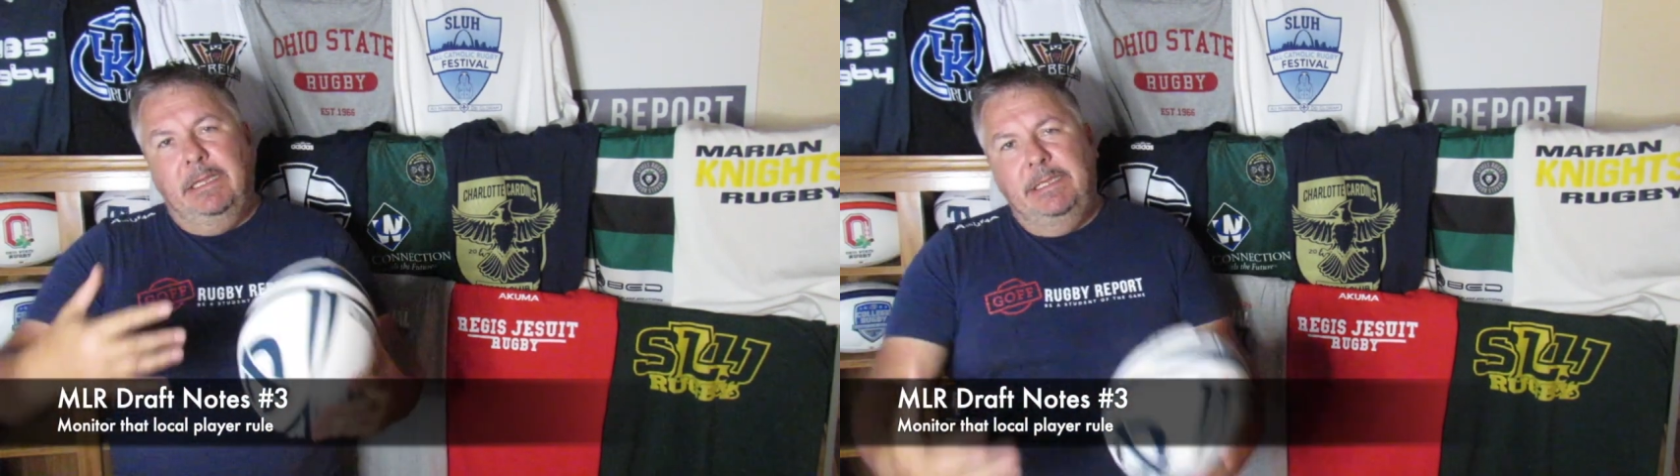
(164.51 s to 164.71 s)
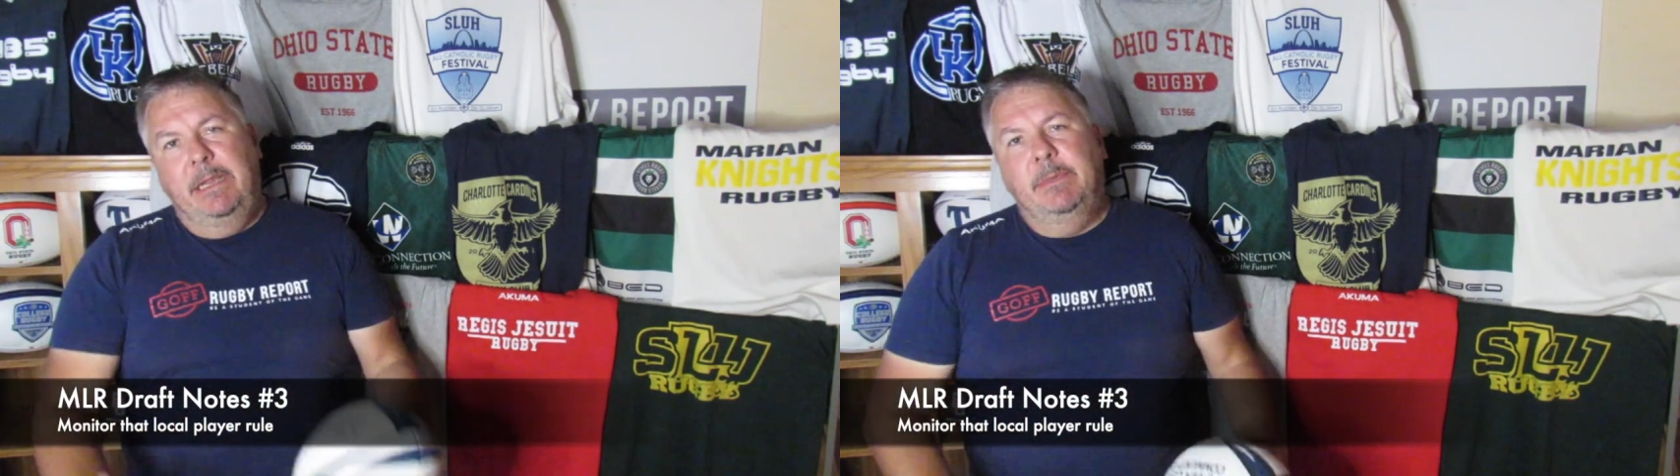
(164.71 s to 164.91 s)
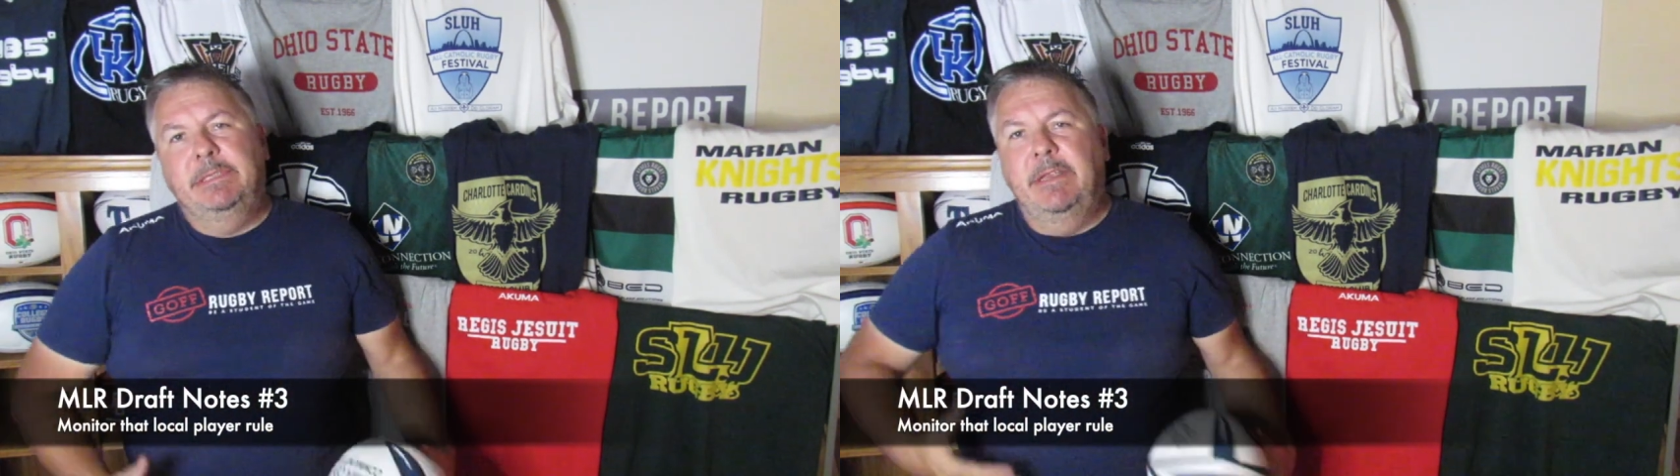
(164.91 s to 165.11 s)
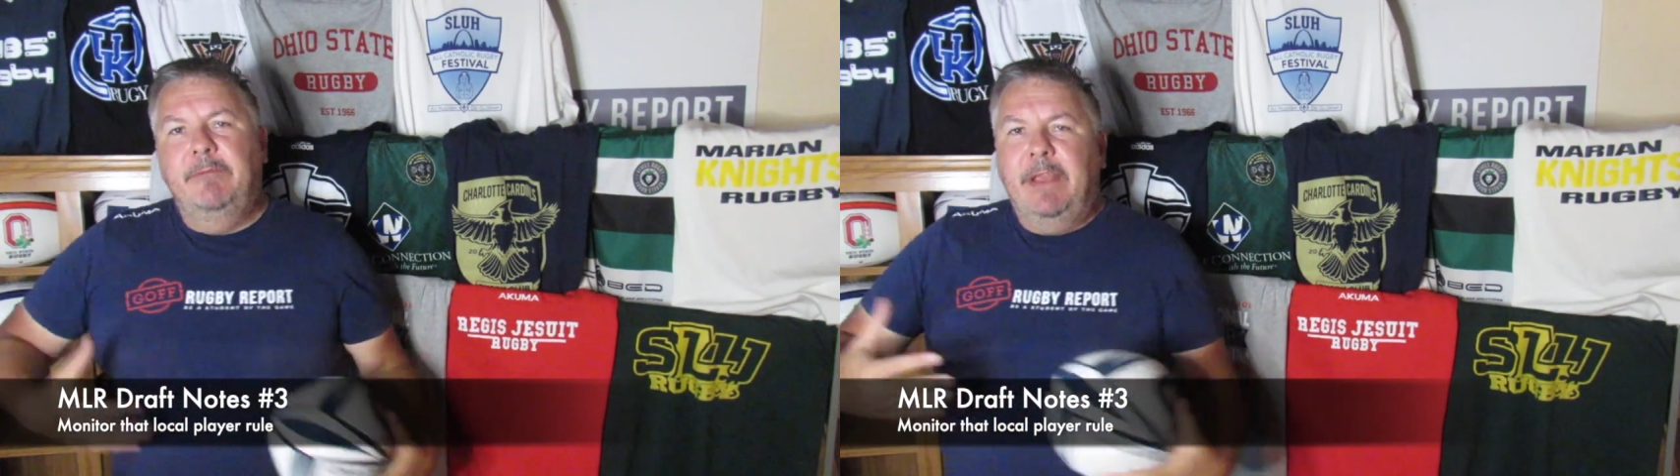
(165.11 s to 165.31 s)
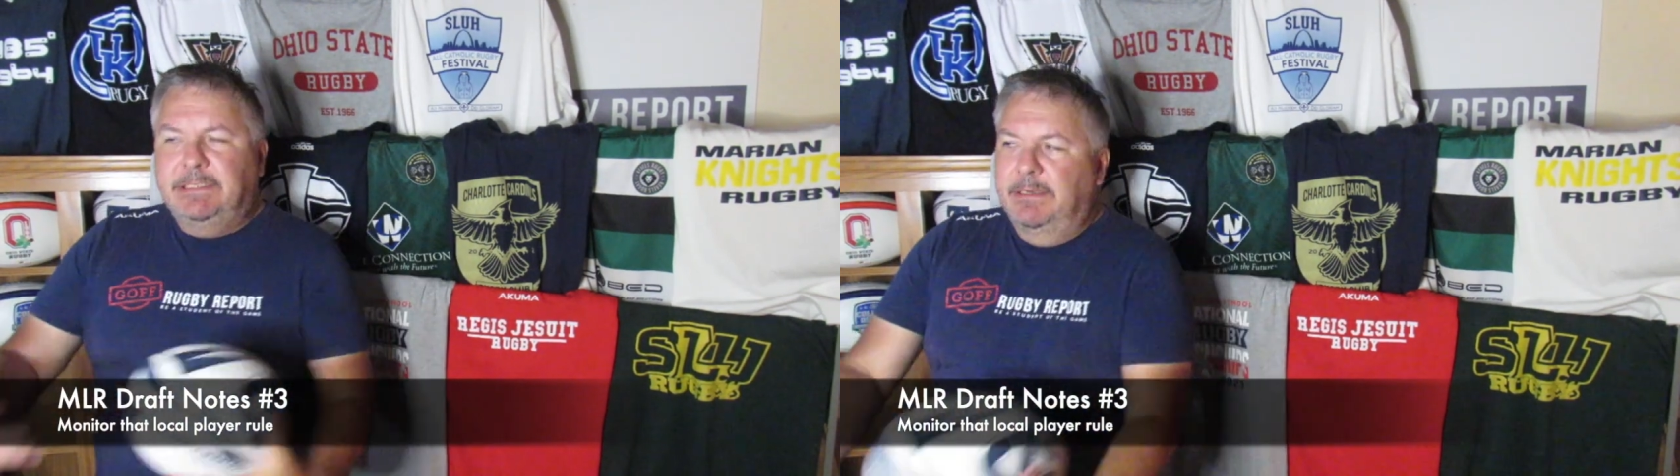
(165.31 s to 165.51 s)
a team has
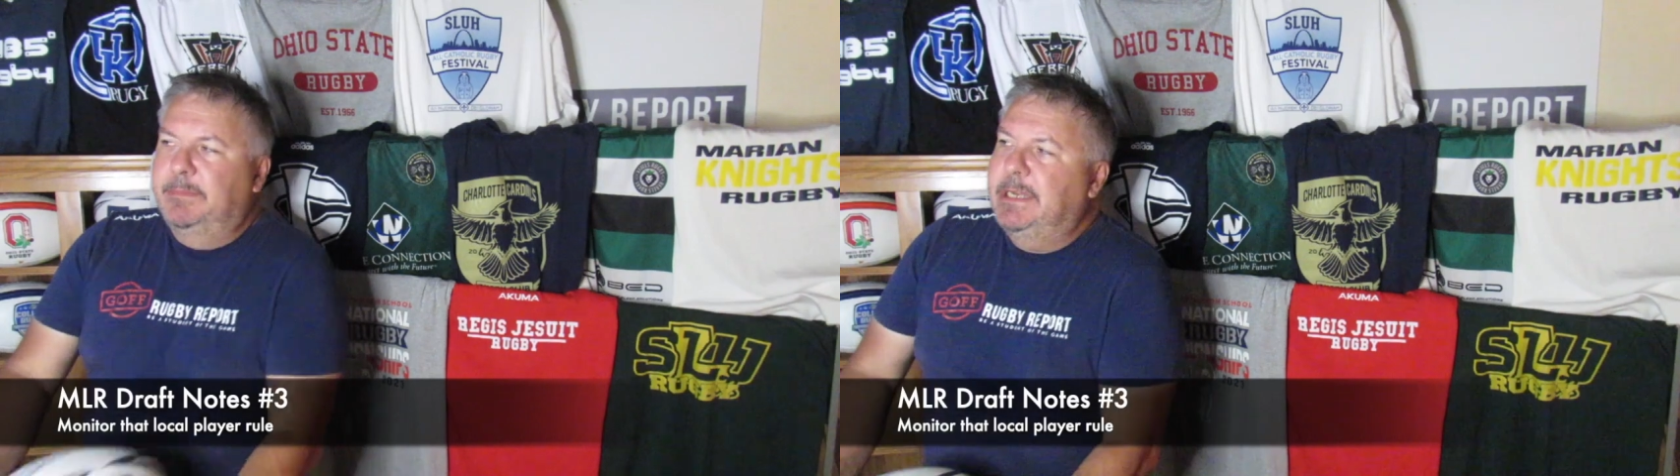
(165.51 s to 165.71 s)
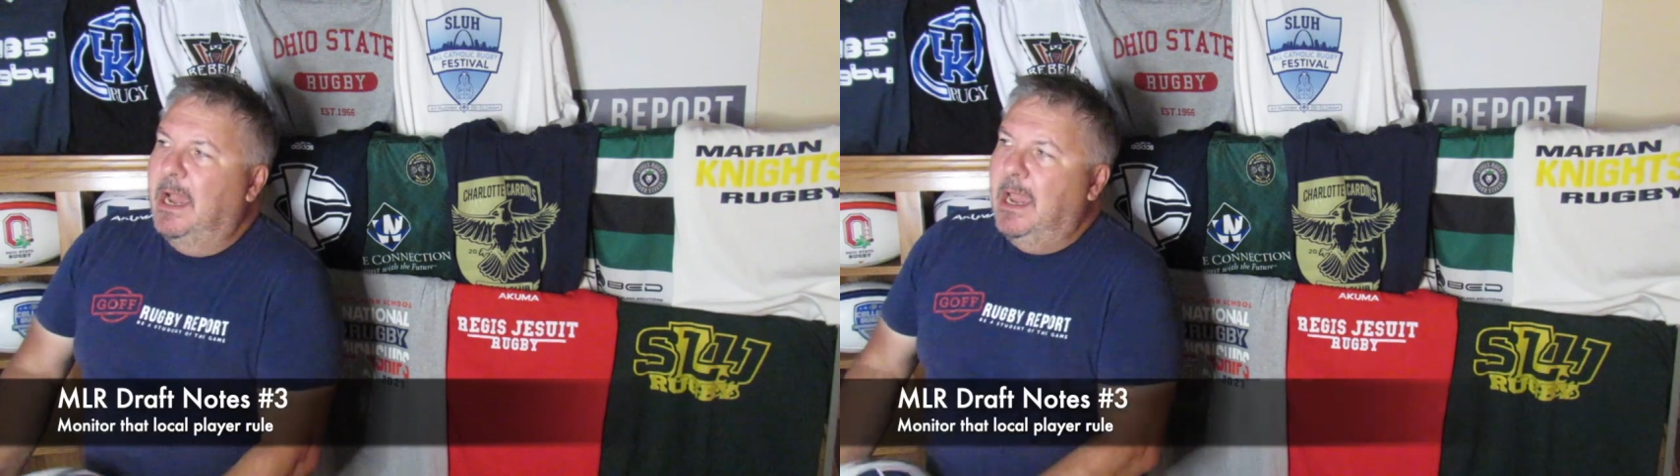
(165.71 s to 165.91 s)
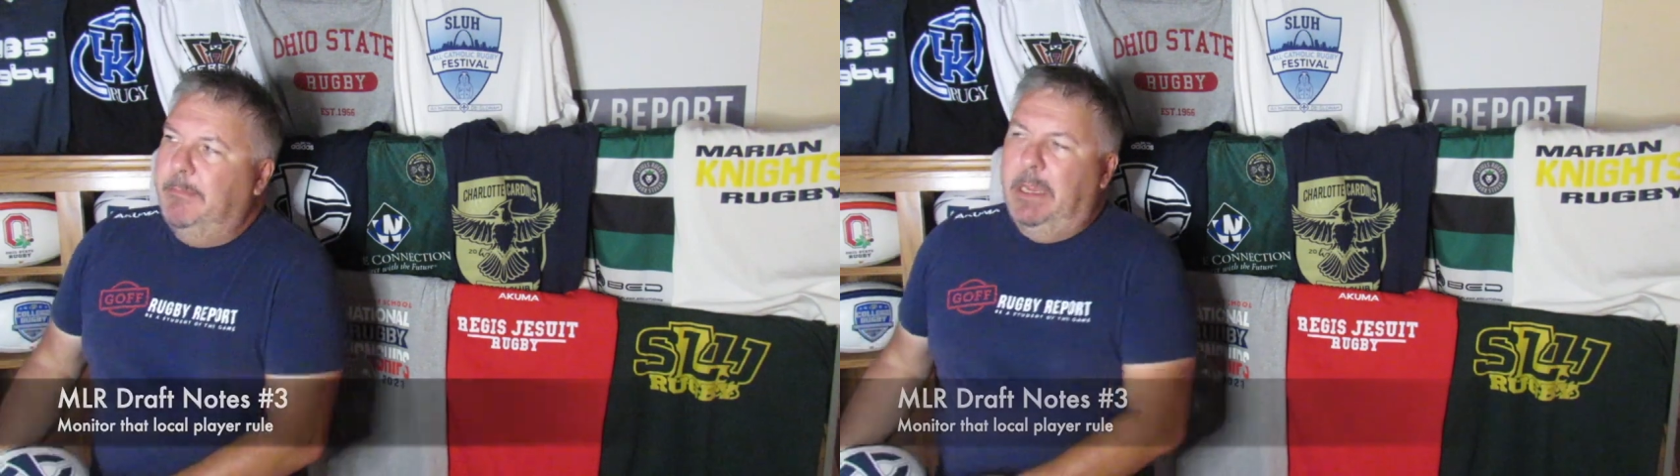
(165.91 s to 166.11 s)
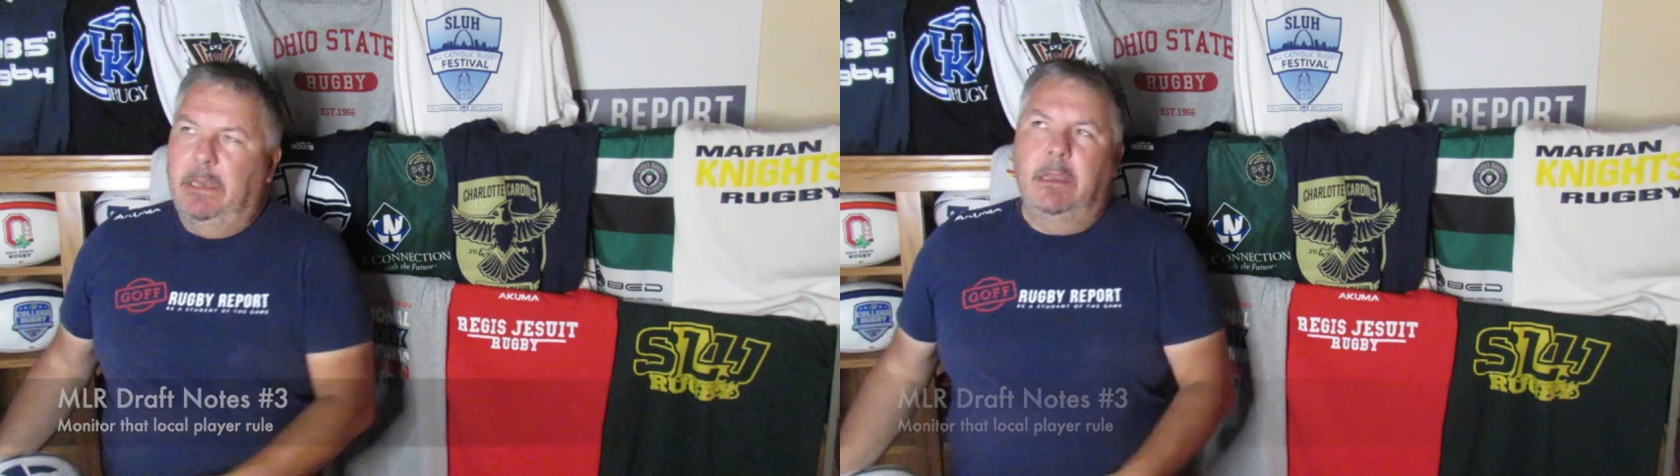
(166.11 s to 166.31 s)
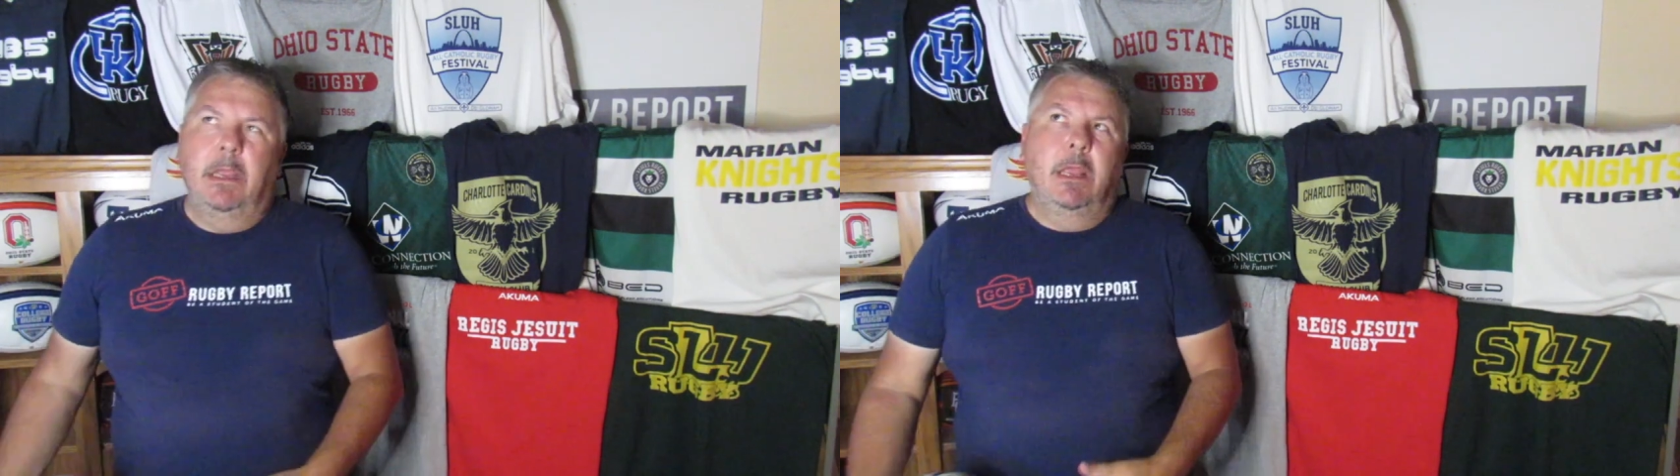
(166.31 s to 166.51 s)
invested time
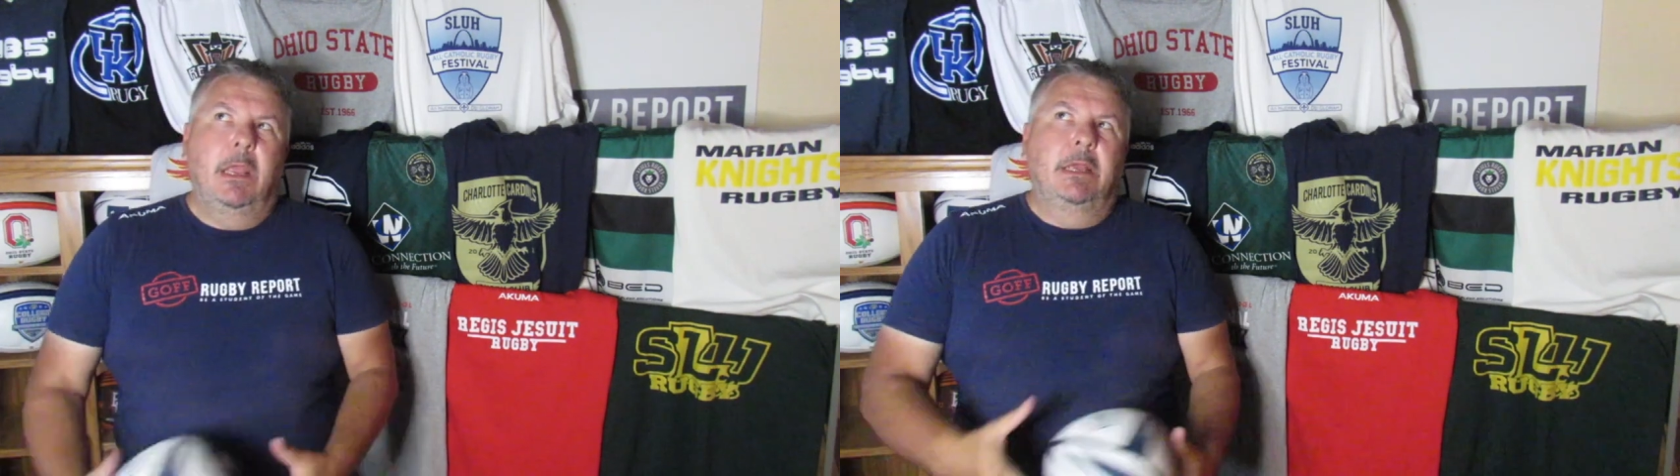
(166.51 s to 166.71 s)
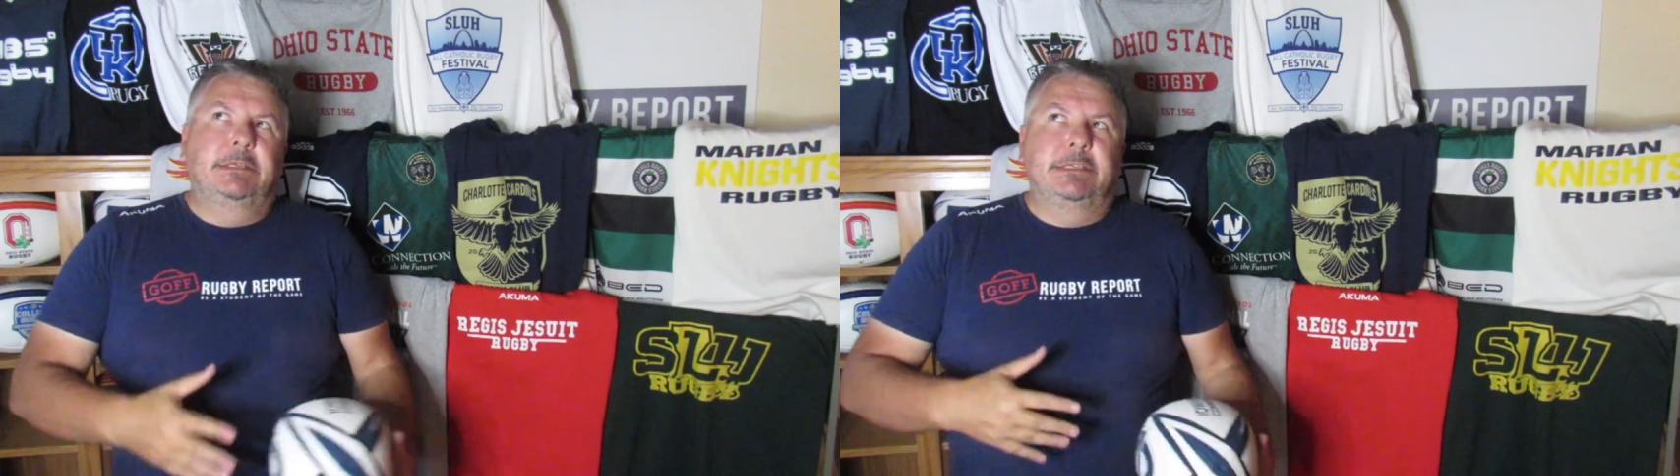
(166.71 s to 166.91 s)
in,